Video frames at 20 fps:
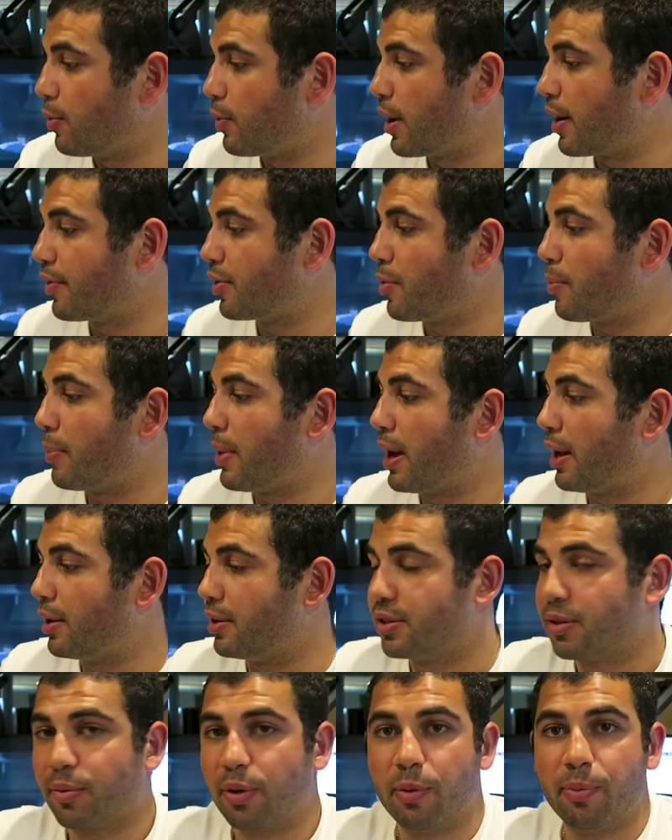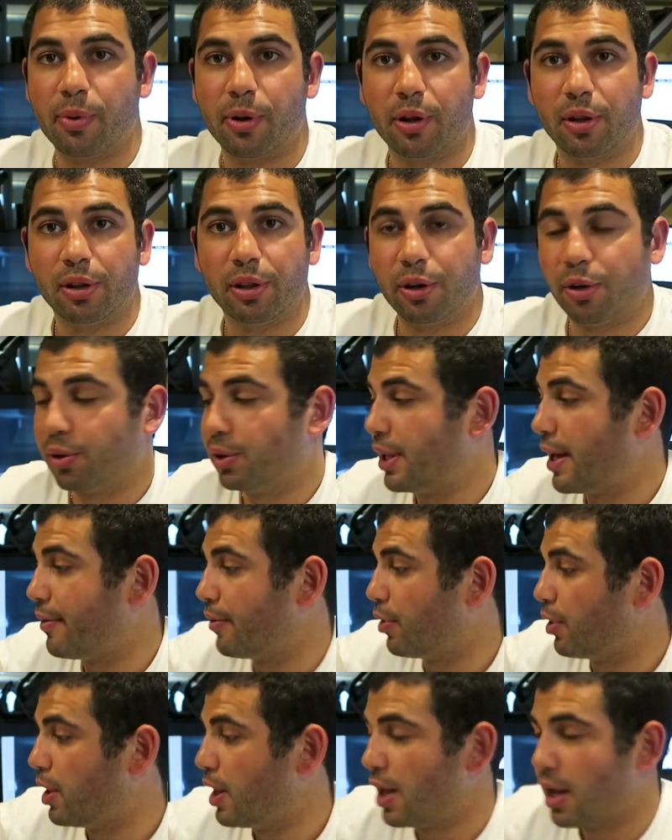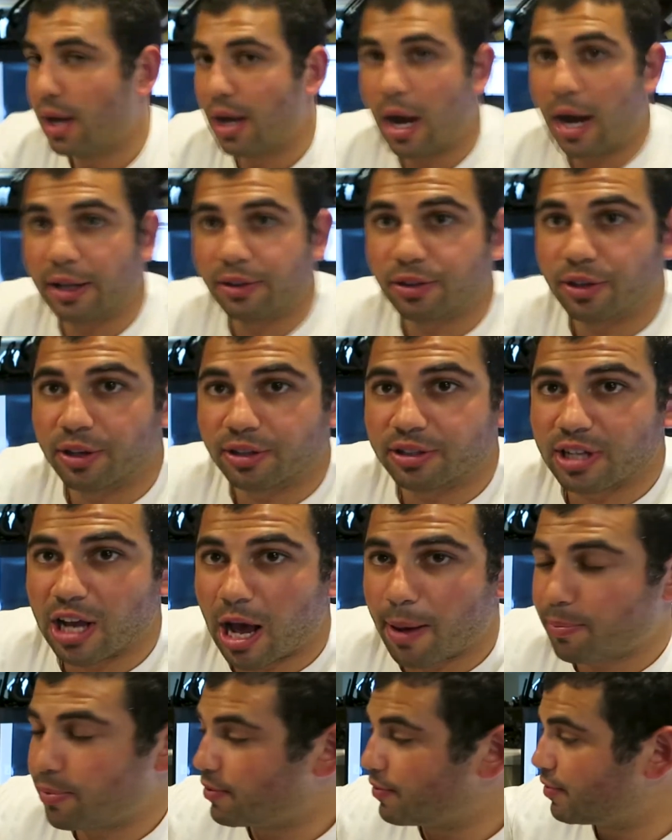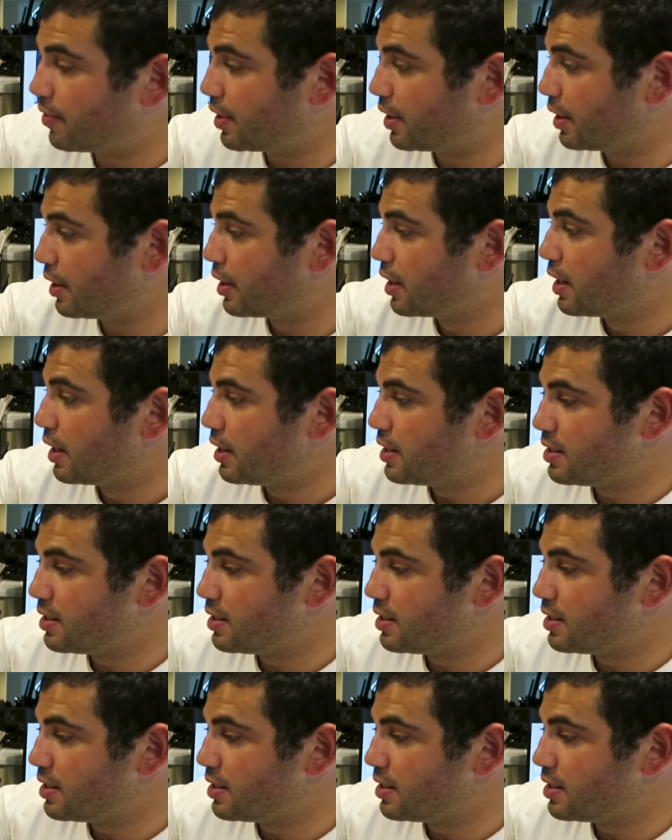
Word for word: right off the bat is I'm gonna put a little level onto the top of the